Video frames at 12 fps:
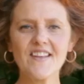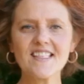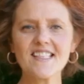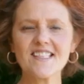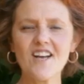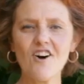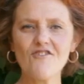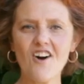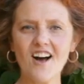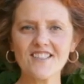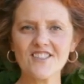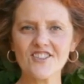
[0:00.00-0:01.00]
This is Nell
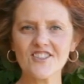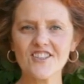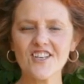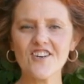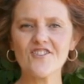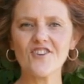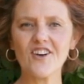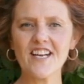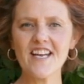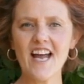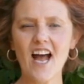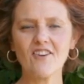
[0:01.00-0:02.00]
Foster for
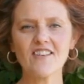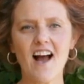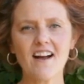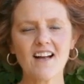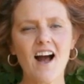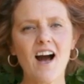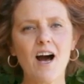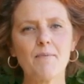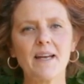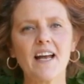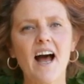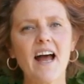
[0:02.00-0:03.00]

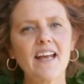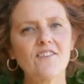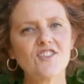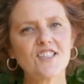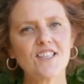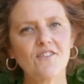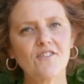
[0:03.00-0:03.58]
ehow.com, and I have just